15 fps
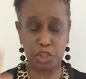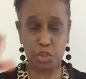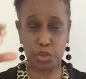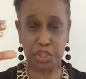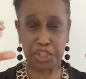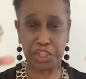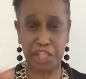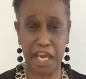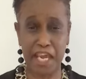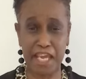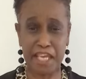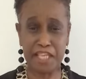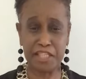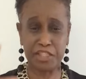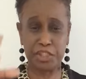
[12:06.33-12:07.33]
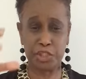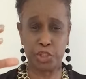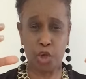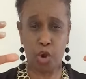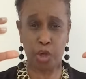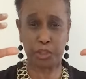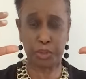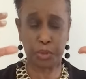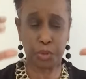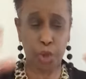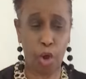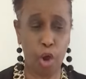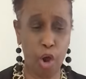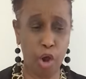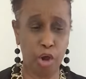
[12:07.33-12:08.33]
to change your
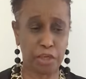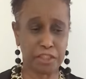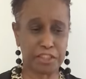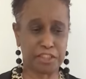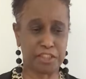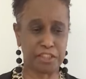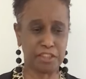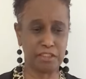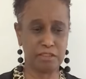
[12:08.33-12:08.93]
thoughts,